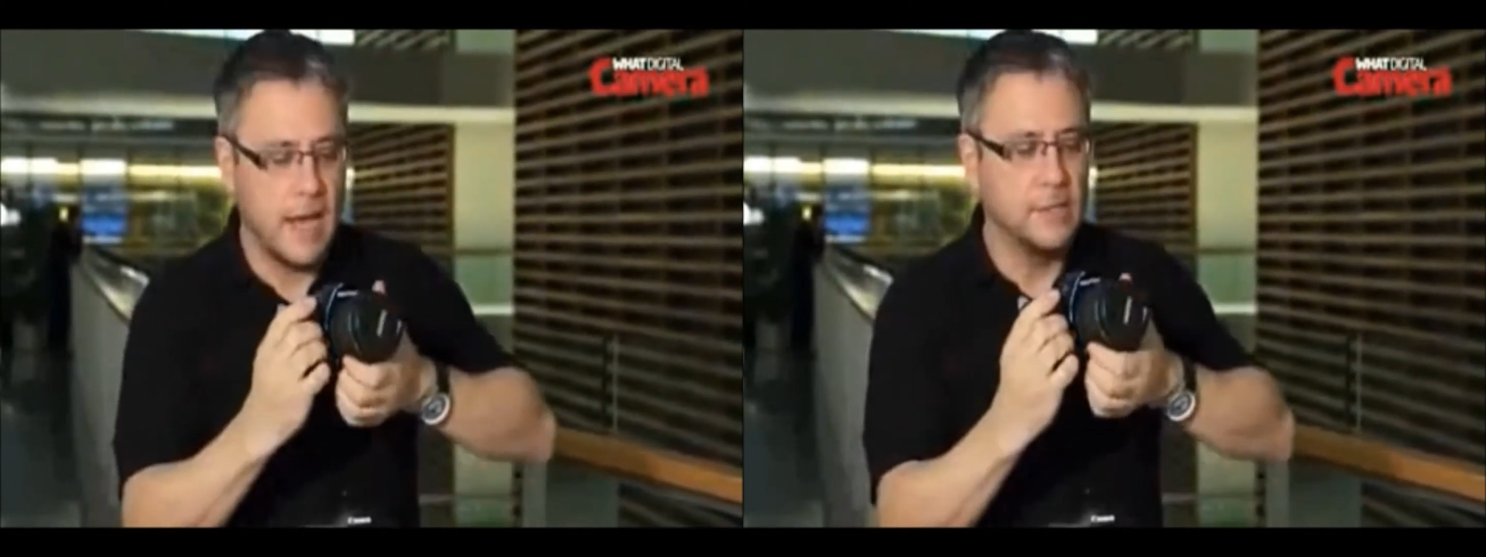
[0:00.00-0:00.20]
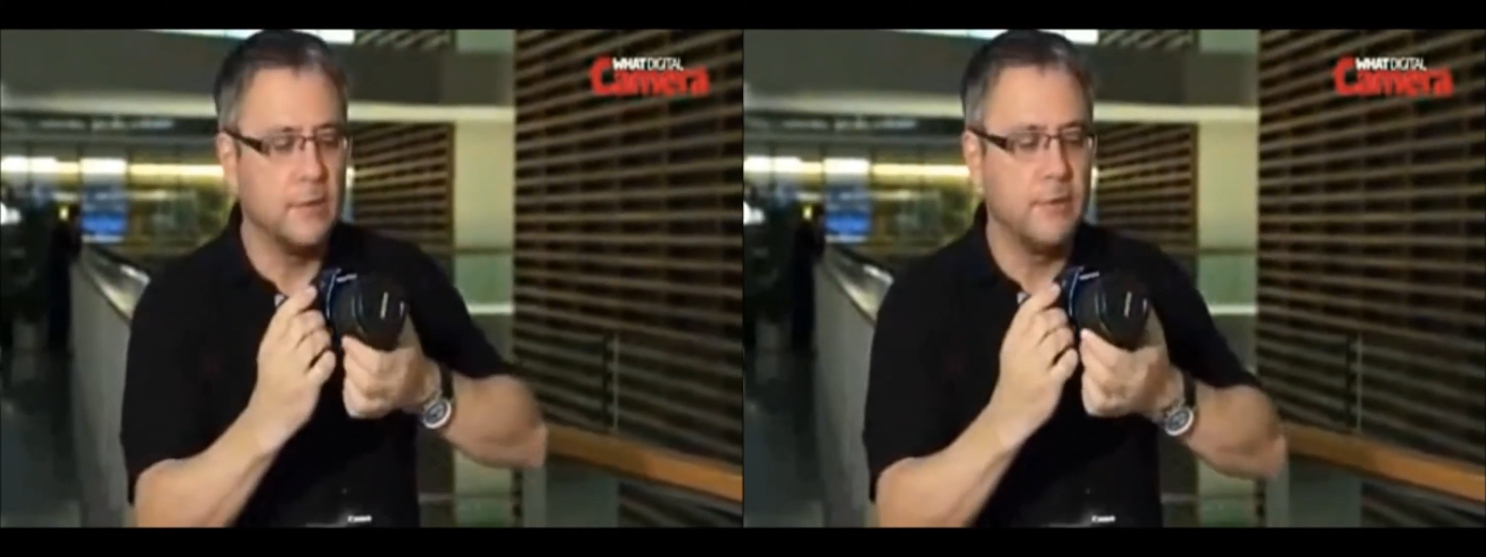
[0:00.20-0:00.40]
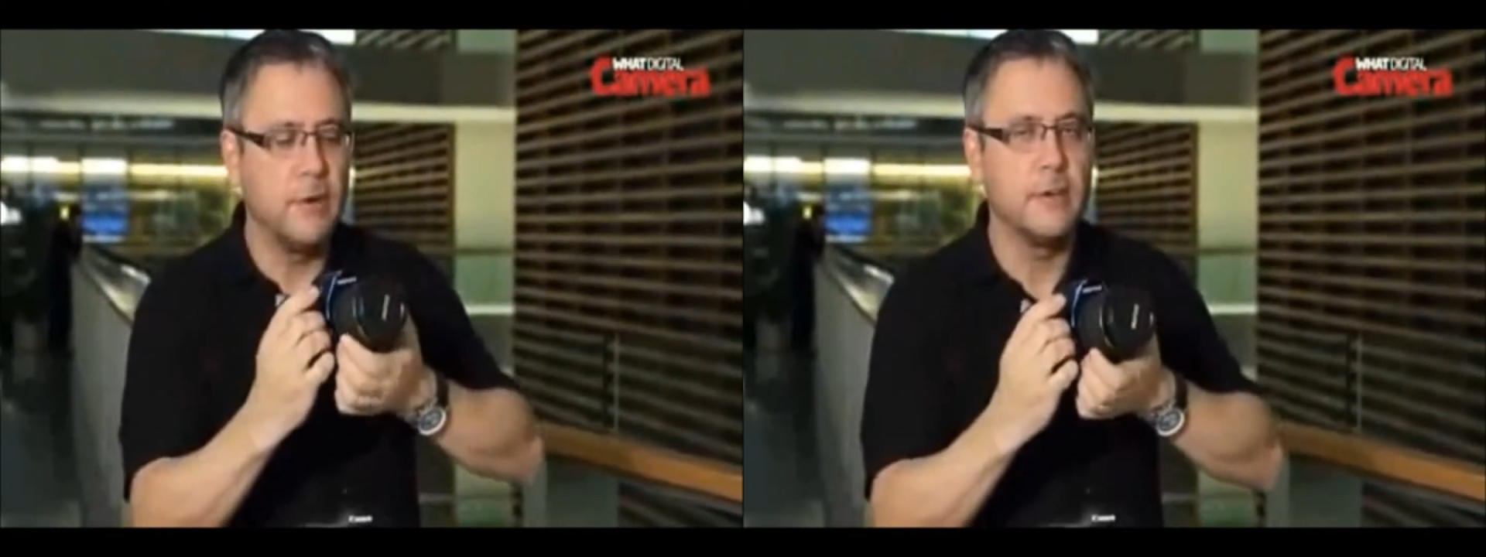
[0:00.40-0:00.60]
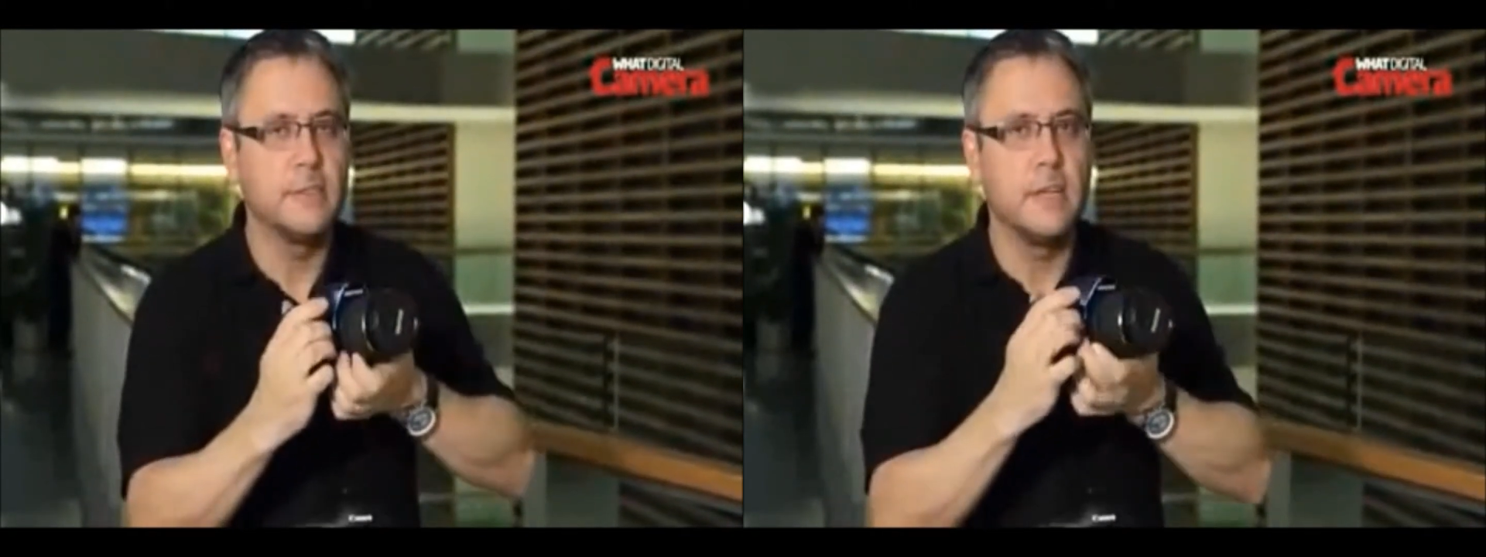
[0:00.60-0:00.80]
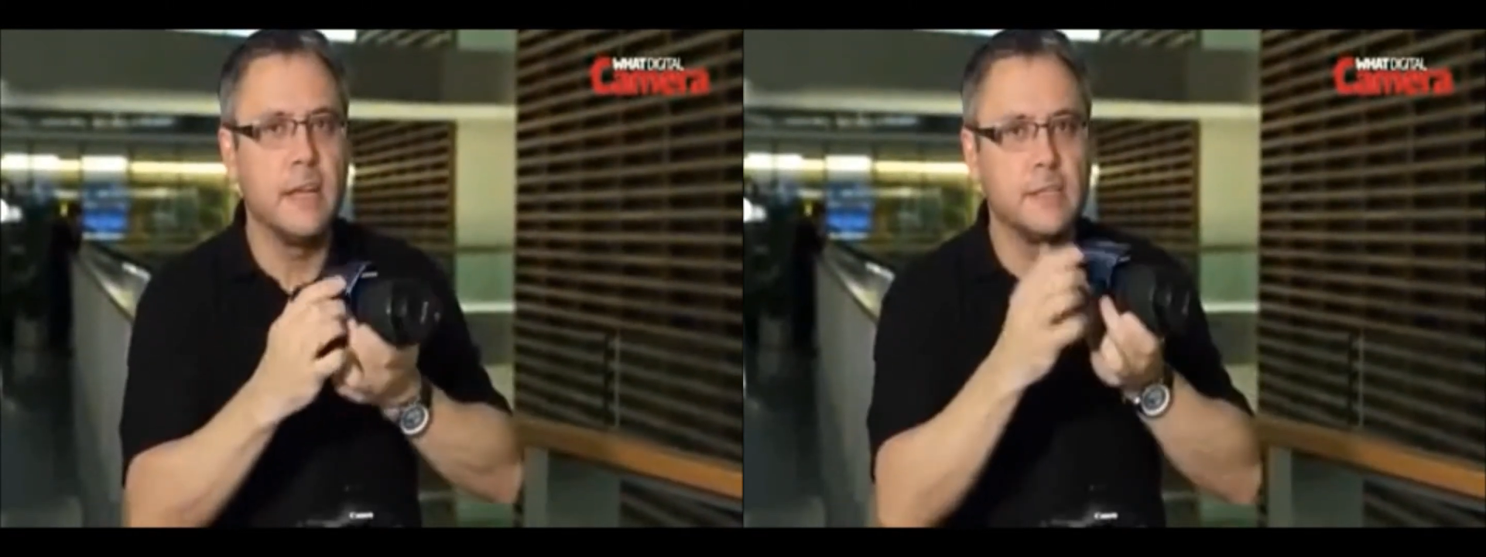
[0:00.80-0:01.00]
As you
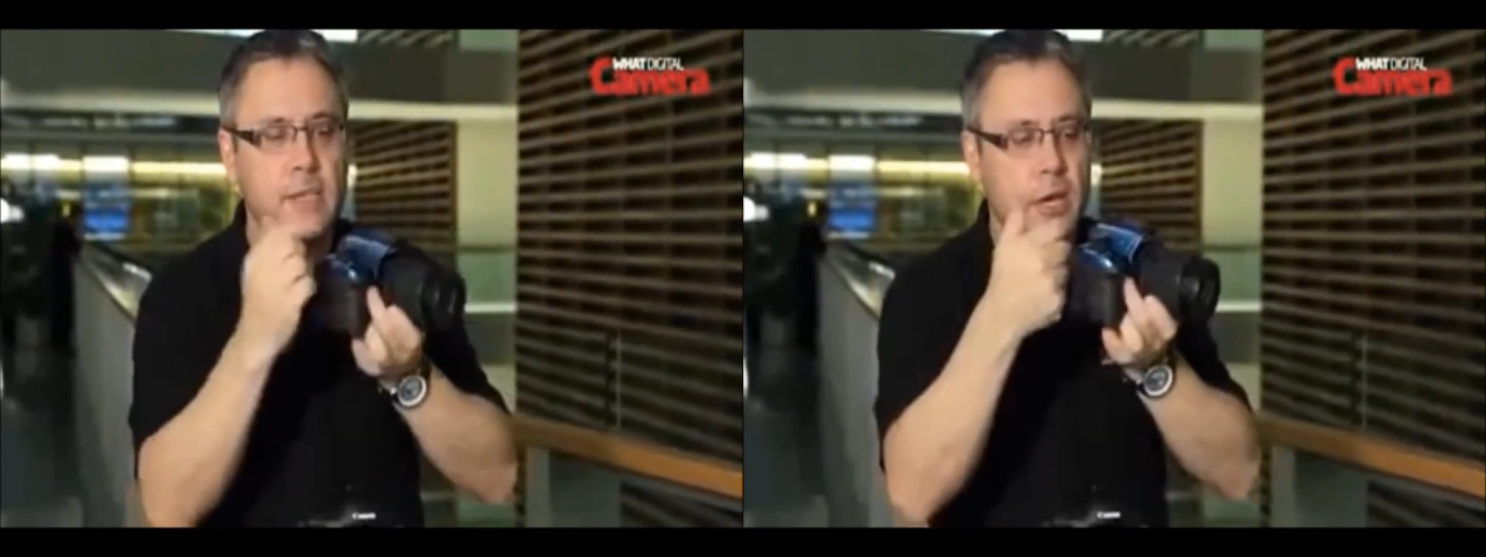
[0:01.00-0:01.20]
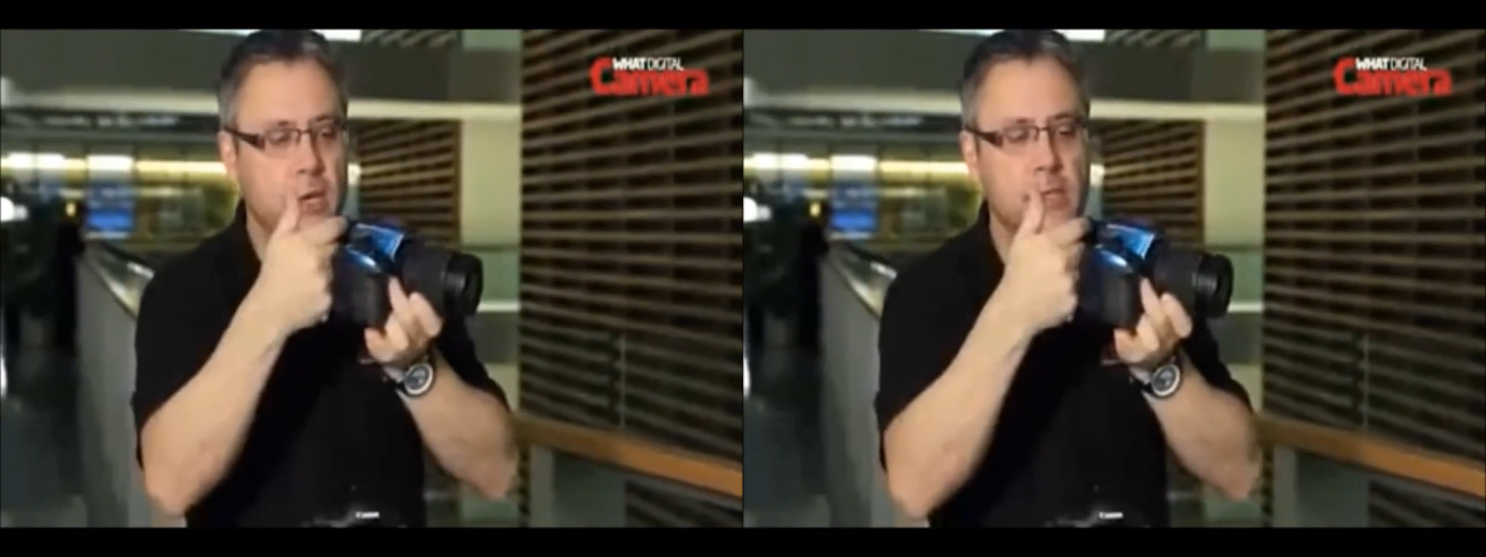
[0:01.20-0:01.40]
focus the lens,